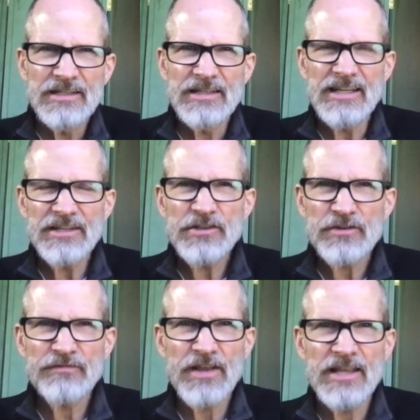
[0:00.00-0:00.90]
in your
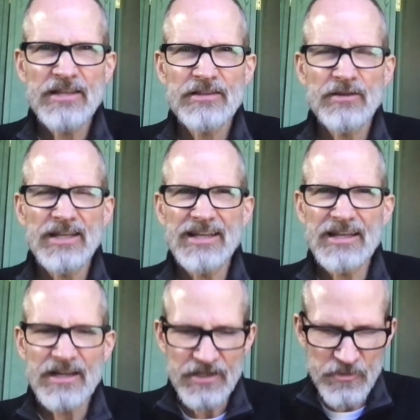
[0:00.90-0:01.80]
faith.
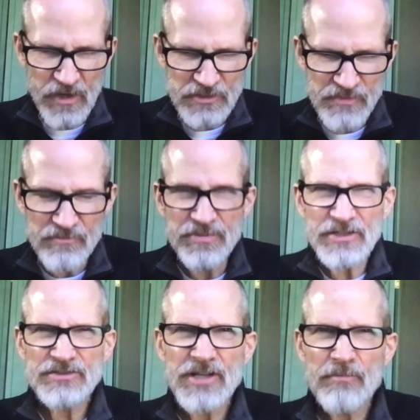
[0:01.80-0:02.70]
You must be
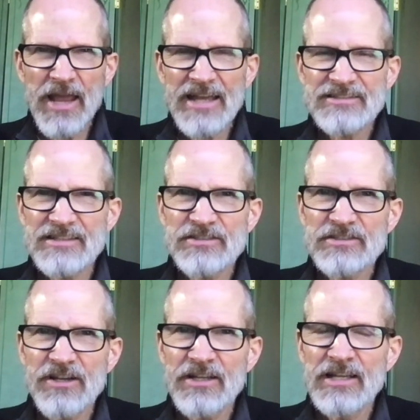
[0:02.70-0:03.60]
built up as this
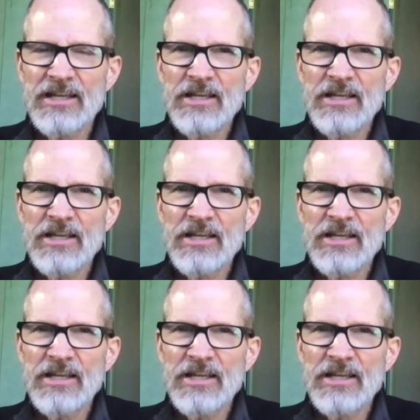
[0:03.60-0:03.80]
son